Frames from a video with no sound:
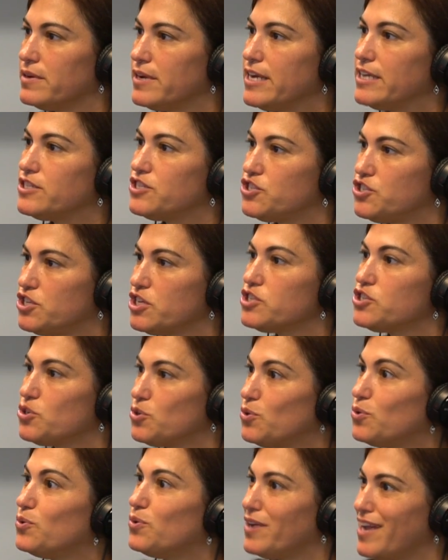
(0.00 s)
It's just
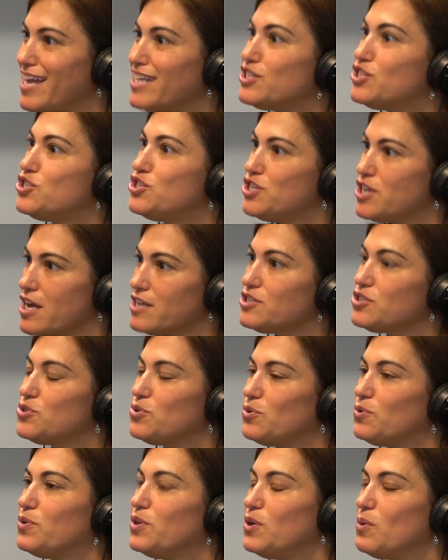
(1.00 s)

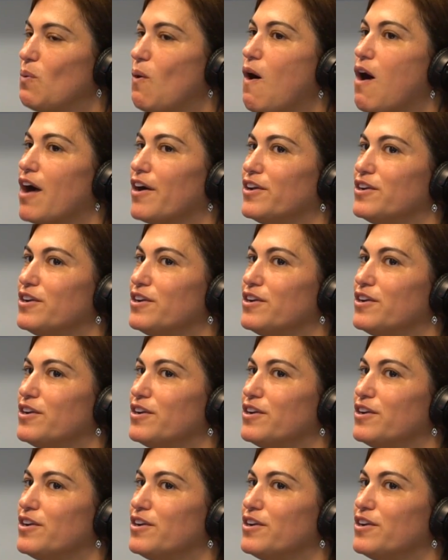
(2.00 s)
who you are.